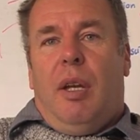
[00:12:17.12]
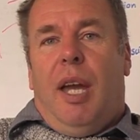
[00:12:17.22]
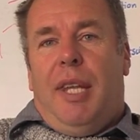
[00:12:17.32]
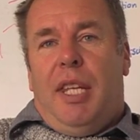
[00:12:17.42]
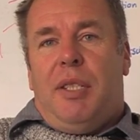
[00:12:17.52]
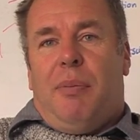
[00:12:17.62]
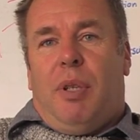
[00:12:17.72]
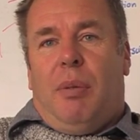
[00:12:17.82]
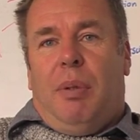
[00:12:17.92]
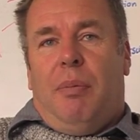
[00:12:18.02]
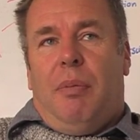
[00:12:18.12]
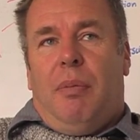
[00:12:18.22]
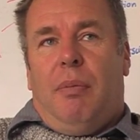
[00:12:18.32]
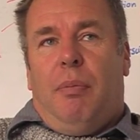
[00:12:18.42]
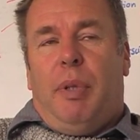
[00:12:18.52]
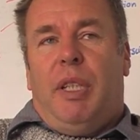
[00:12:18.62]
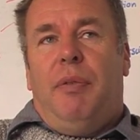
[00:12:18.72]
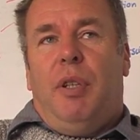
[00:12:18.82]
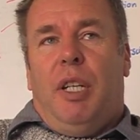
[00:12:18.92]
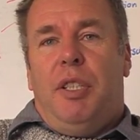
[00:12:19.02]
And that's the problem. But
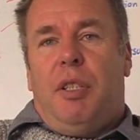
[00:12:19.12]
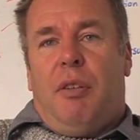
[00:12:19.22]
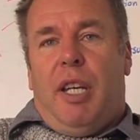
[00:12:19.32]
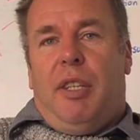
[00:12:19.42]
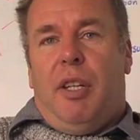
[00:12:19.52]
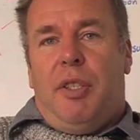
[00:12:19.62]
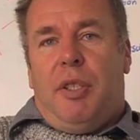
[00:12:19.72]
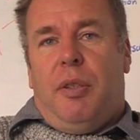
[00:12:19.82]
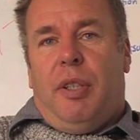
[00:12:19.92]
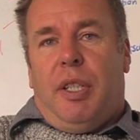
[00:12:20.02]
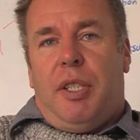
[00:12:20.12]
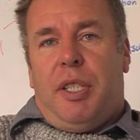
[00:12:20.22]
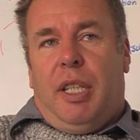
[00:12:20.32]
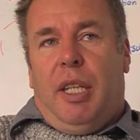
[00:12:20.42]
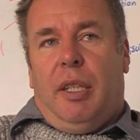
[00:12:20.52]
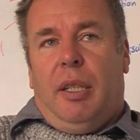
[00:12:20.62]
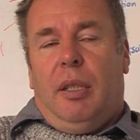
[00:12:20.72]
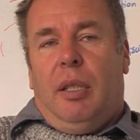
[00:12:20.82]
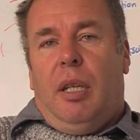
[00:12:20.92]
if you integrate those two things together